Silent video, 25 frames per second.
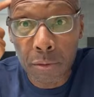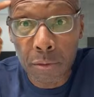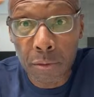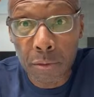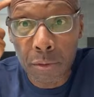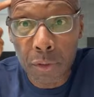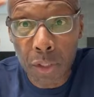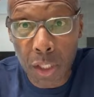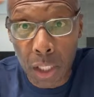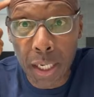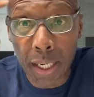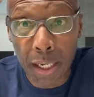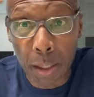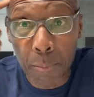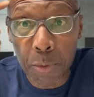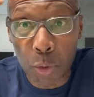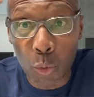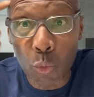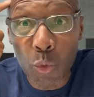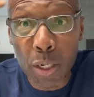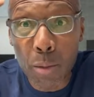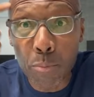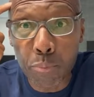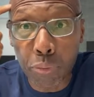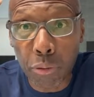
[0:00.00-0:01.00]
It's going to help you
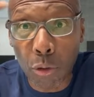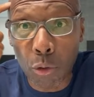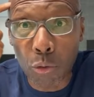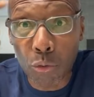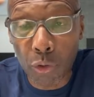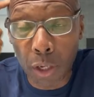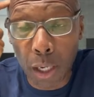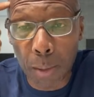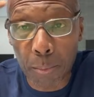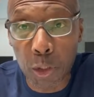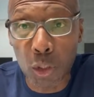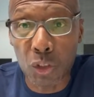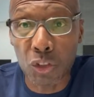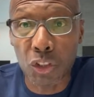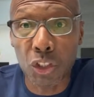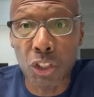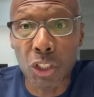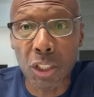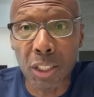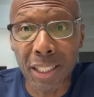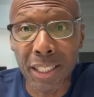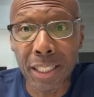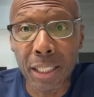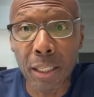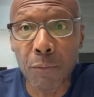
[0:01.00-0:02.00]
reprogram because it's
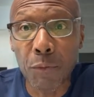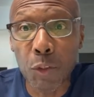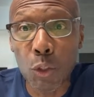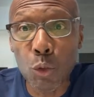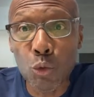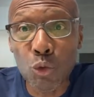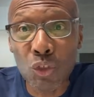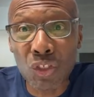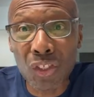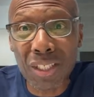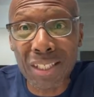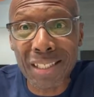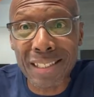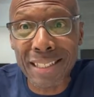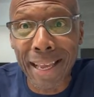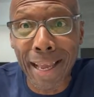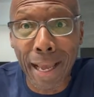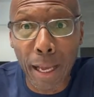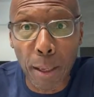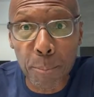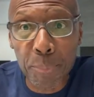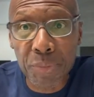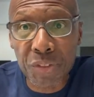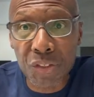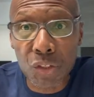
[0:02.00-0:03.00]
going to give you
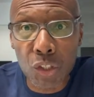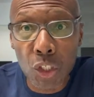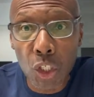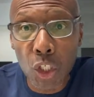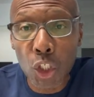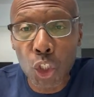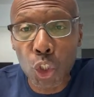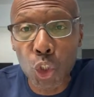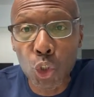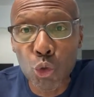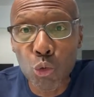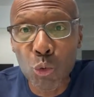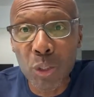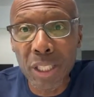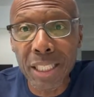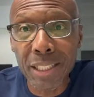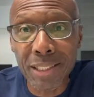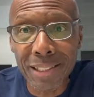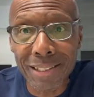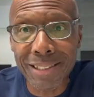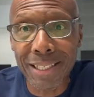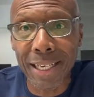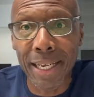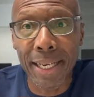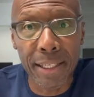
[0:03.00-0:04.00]
steps you need
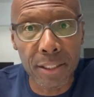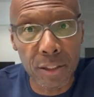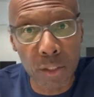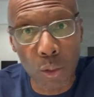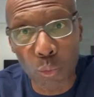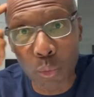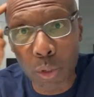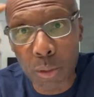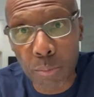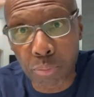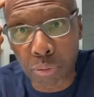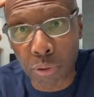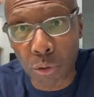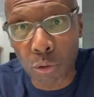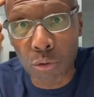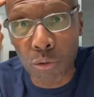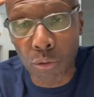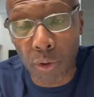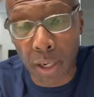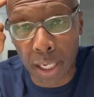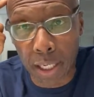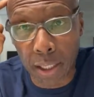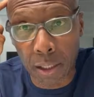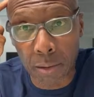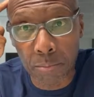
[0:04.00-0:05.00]
to take to
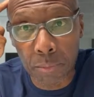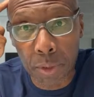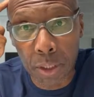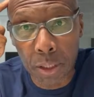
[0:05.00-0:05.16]
reprogram